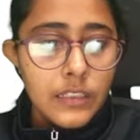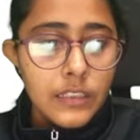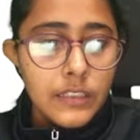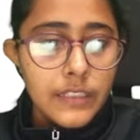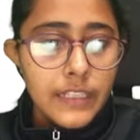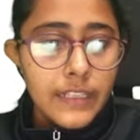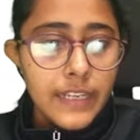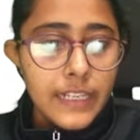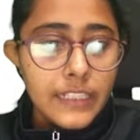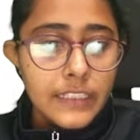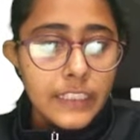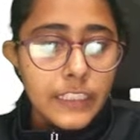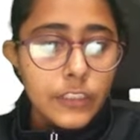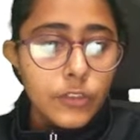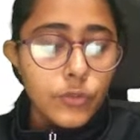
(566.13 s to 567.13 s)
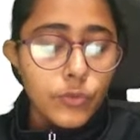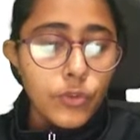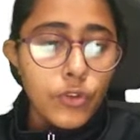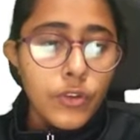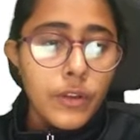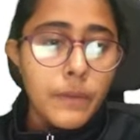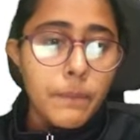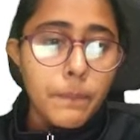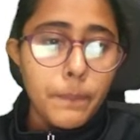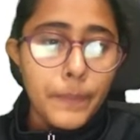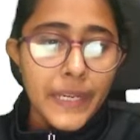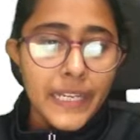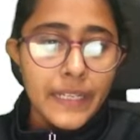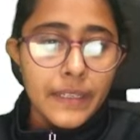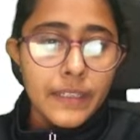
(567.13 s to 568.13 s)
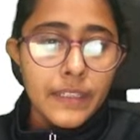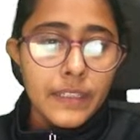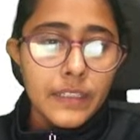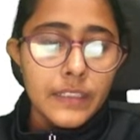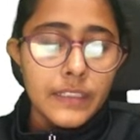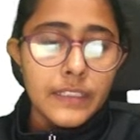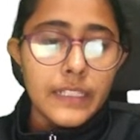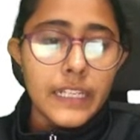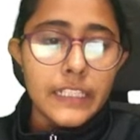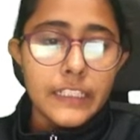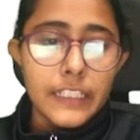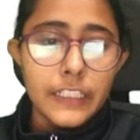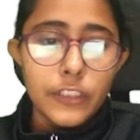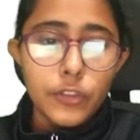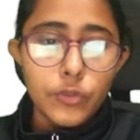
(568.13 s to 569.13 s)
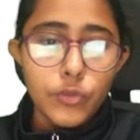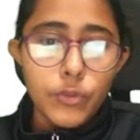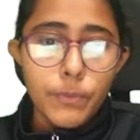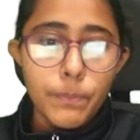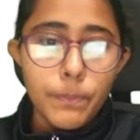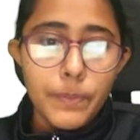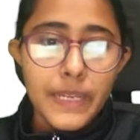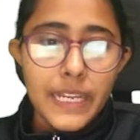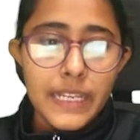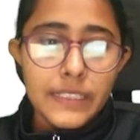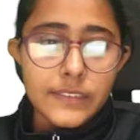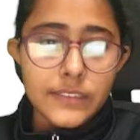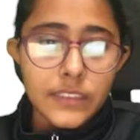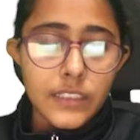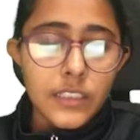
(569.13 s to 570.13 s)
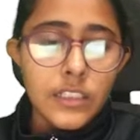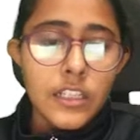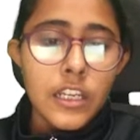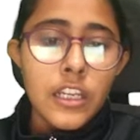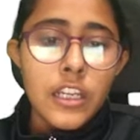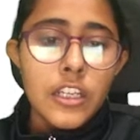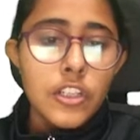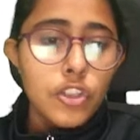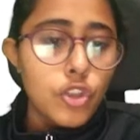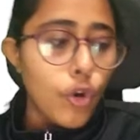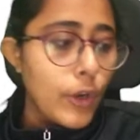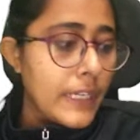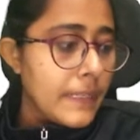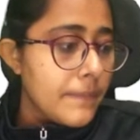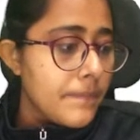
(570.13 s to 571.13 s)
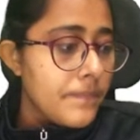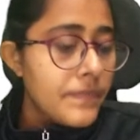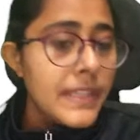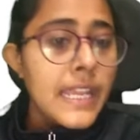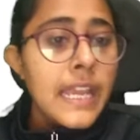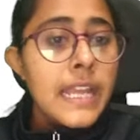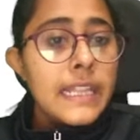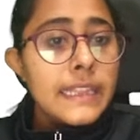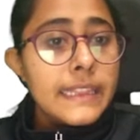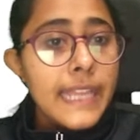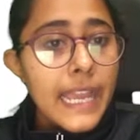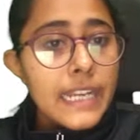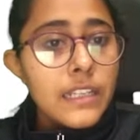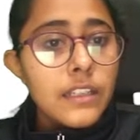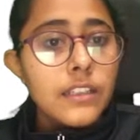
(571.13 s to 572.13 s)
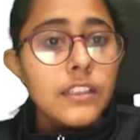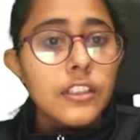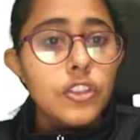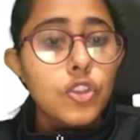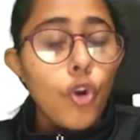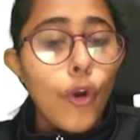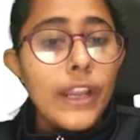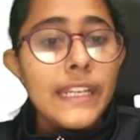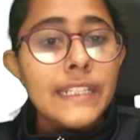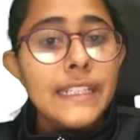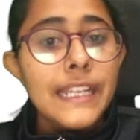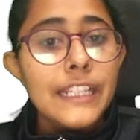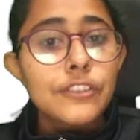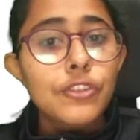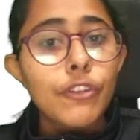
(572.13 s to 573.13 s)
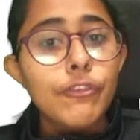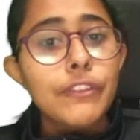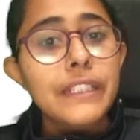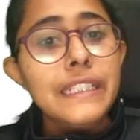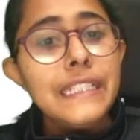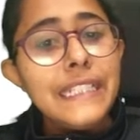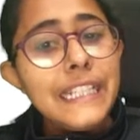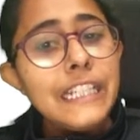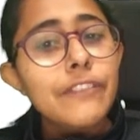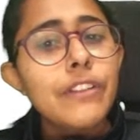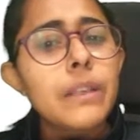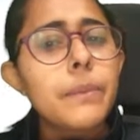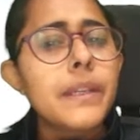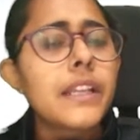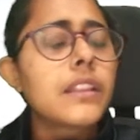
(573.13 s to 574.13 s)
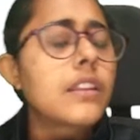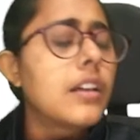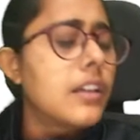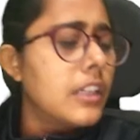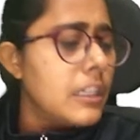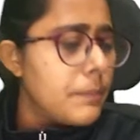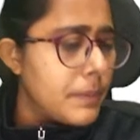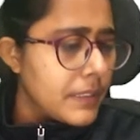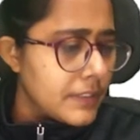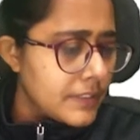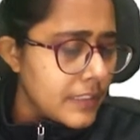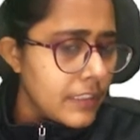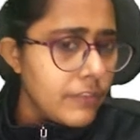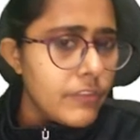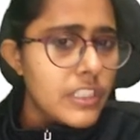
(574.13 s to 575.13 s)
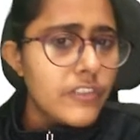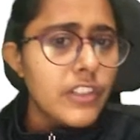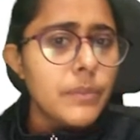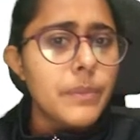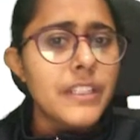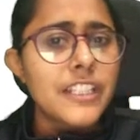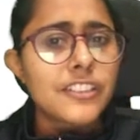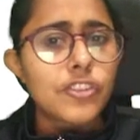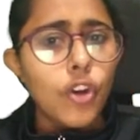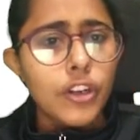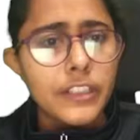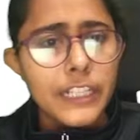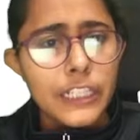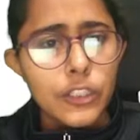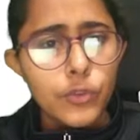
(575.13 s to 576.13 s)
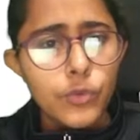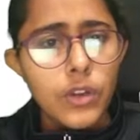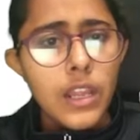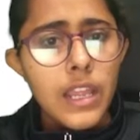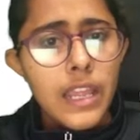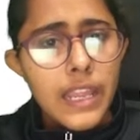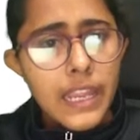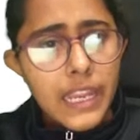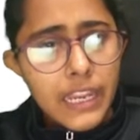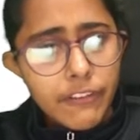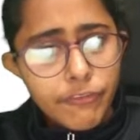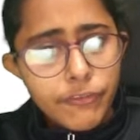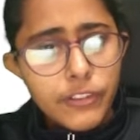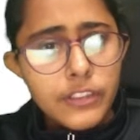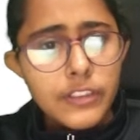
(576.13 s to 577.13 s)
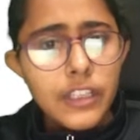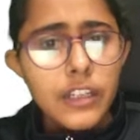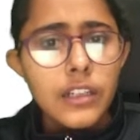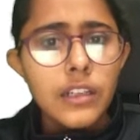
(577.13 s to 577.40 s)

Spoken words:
Directed to pay. Directed to pay is the drawee. Then drawee in case of need will be a third person which will be resorted to if the